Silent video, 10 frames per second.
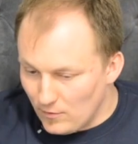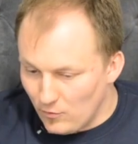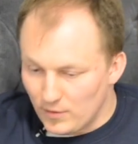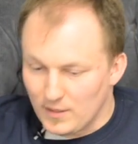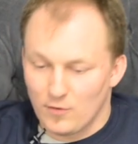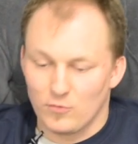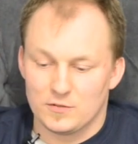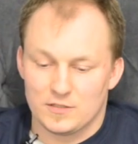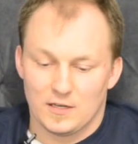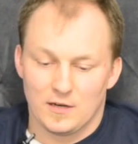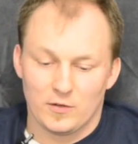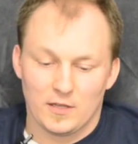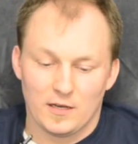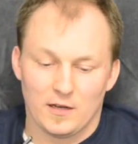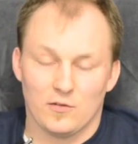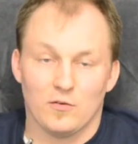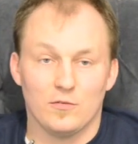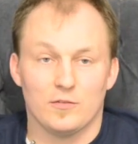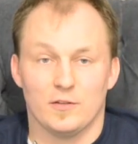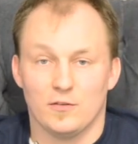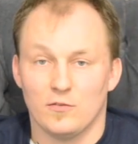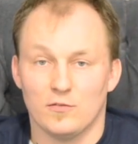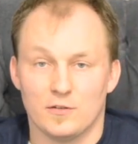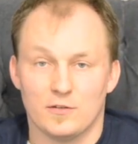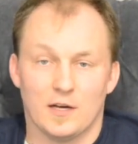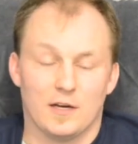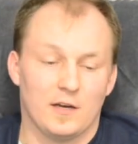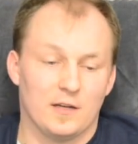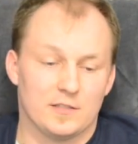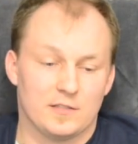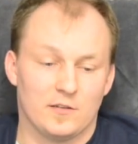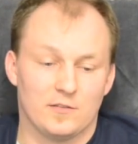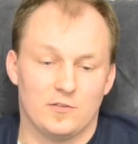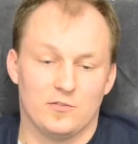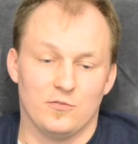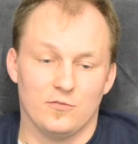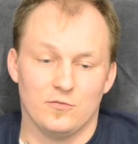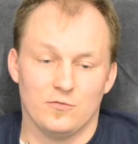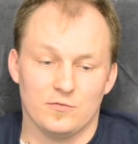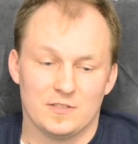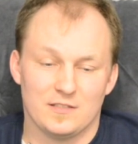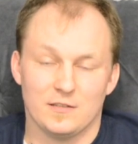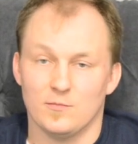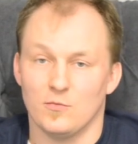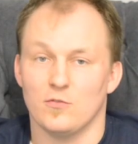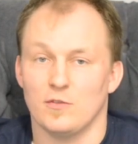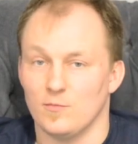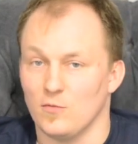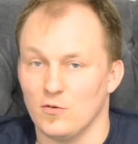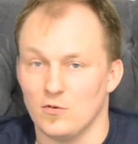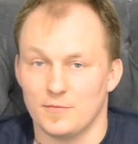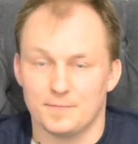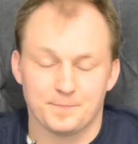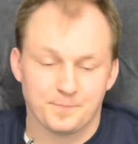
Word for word: when I was uh, when I got older and older, I, I started to sin more and more.